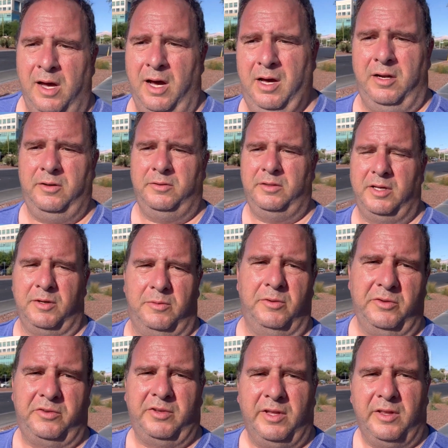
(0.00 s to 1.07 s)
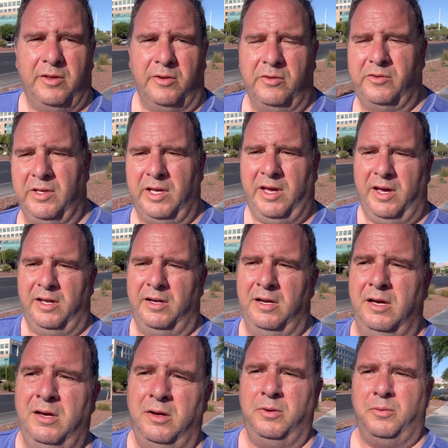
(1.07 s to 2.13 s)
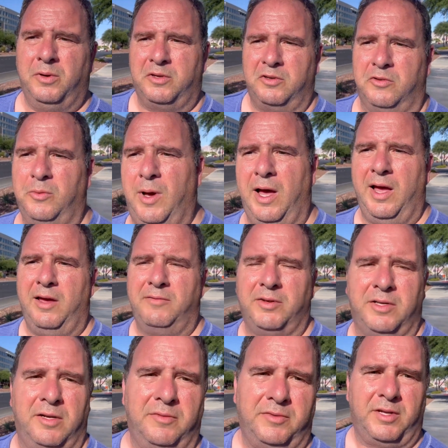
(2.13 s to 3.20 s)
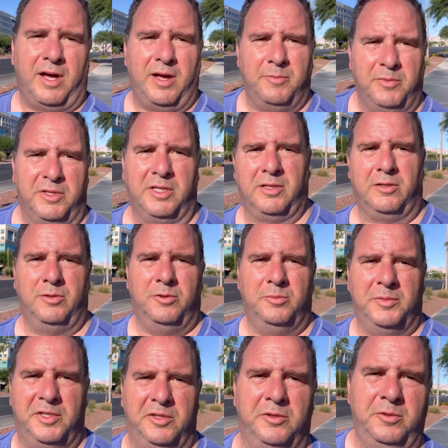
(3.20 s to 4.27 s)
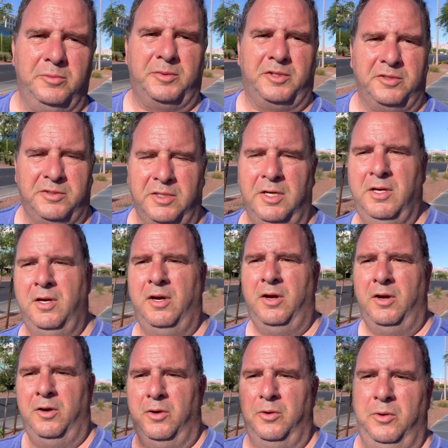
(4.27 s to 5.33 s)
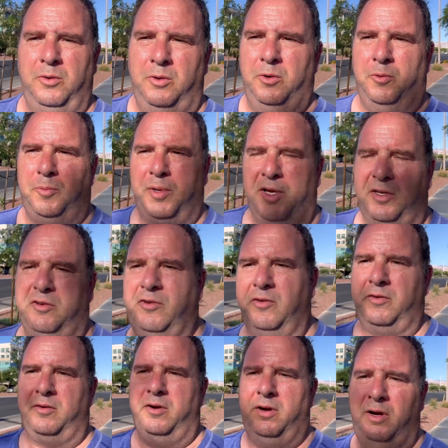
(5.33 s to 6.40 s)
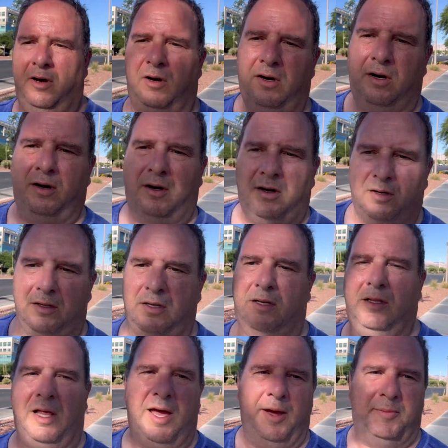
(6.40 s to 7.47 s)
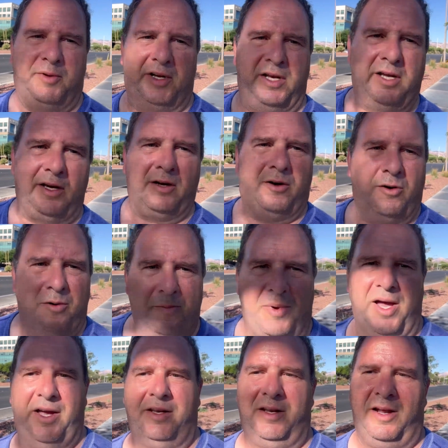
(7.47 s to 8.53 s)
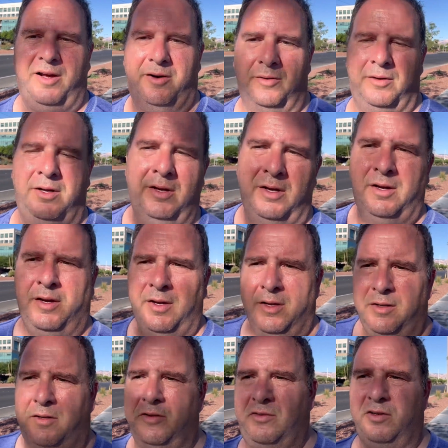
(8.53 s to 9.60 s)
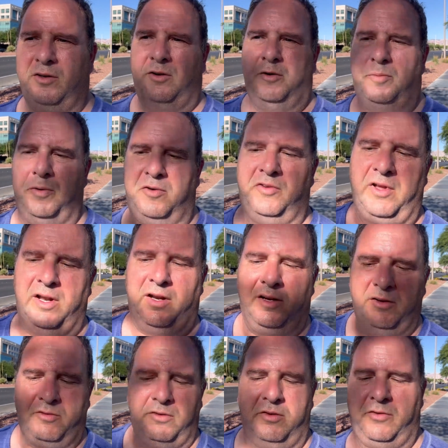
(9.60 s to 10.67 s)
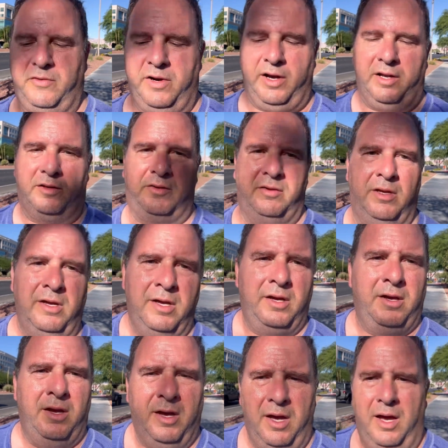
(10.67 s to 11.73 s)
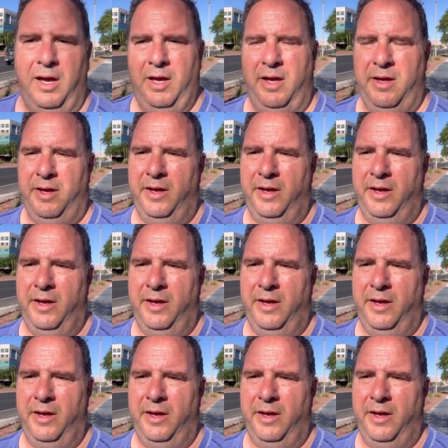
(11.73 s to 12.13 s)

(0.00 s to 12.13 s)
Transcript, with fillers: I don't think we'll see those again, which is why I have a tough time with the gloom and doomers who, who picture all calamity and going back down to 0% interest rates. Uh,